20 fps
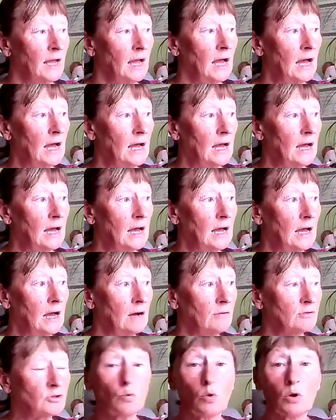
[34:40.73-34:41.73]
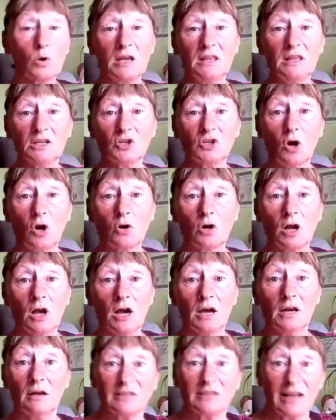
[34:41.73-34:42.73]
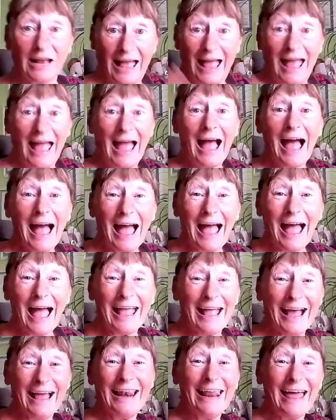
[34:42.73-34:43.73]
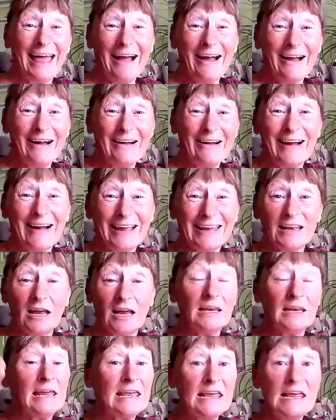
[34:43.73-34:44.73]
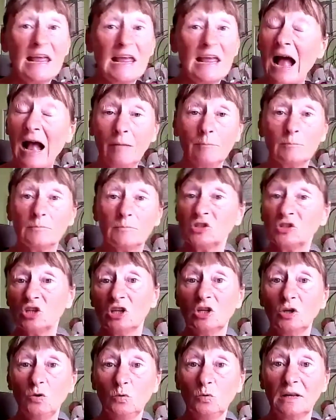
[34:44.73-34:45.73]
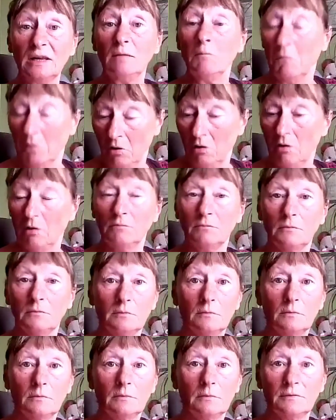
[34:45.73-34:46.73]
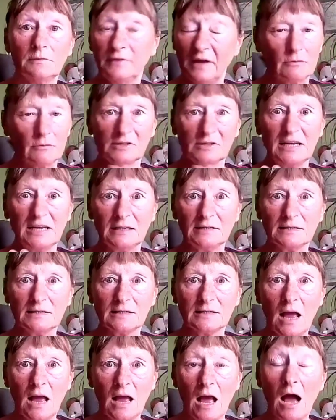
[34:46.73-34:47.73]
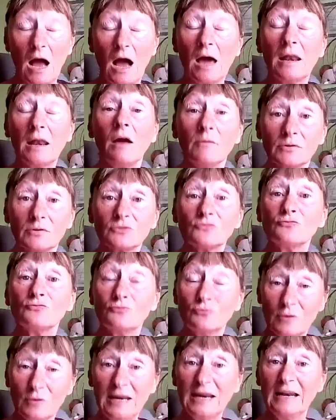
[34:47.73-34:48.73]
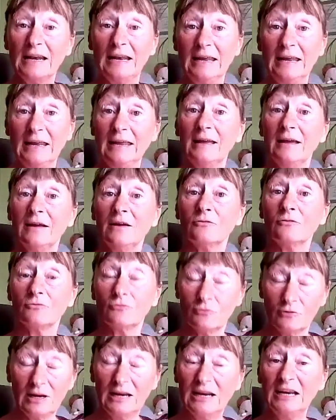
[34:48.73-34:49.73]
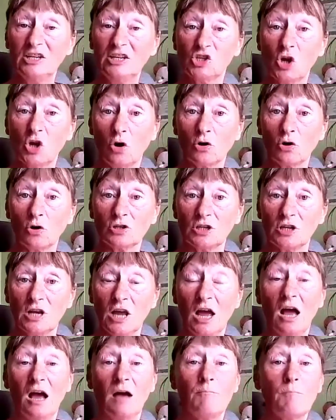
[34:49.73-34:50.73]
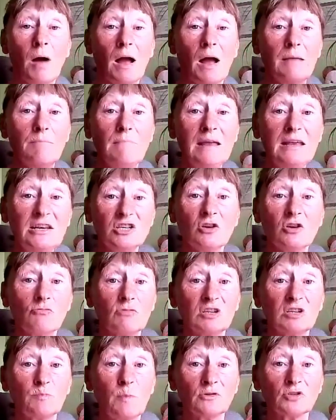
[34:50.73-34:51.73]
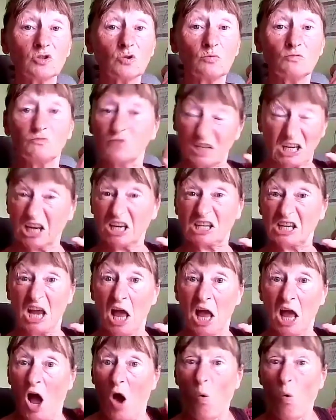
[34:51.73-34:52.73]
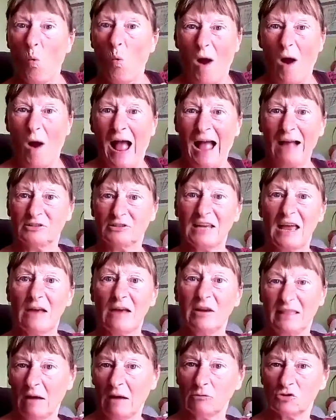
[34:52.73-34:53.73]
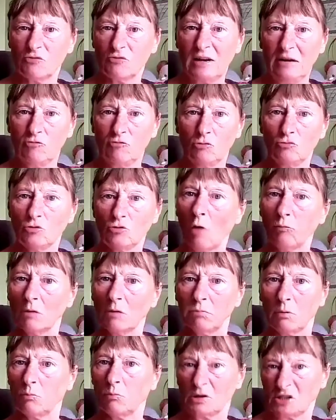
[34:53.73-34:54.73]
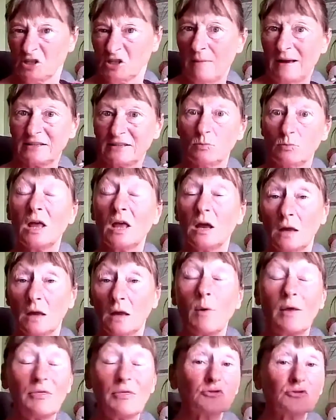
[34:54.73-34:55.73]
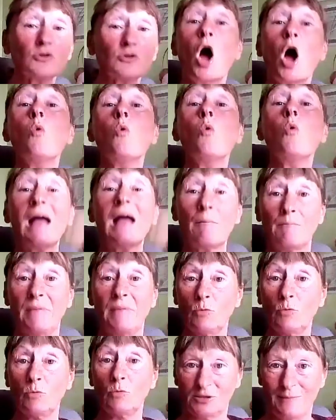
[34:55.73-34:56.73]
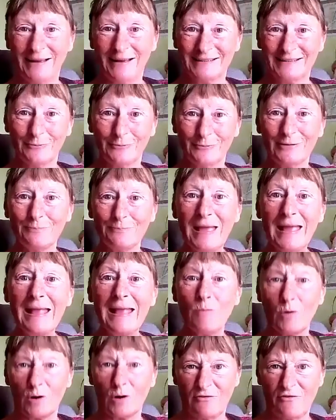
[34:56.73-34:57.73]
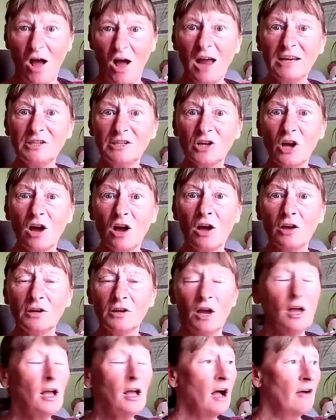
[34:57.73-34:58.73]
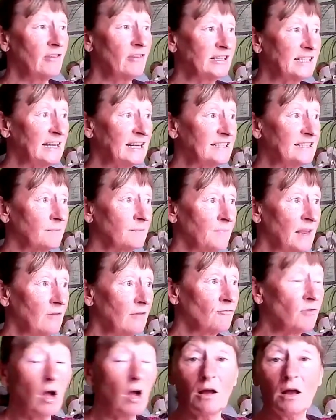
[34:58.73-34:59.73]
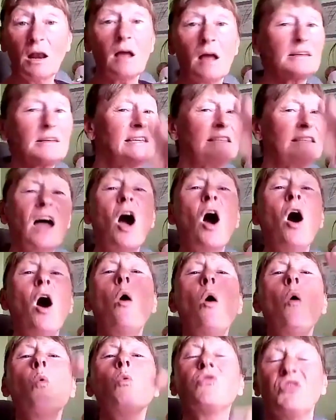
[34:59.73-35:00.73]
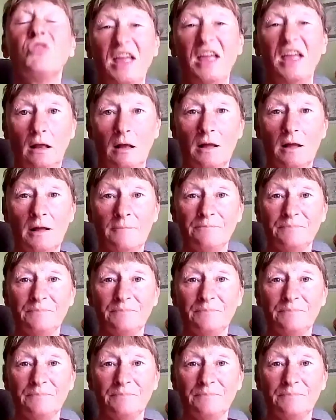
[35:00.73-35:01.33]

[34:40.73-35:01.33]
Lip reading: I was walking the dog and I was like, hi, hello, hey. And he absolutely, that was it. And I was really, really shocked. And my immediate response was, oh, how dare he? That was really rude. Oh, well, what's the matter with... And I went through the whole gambit. What's the matter with me? What have I done? Have I said something? I did the whole thing.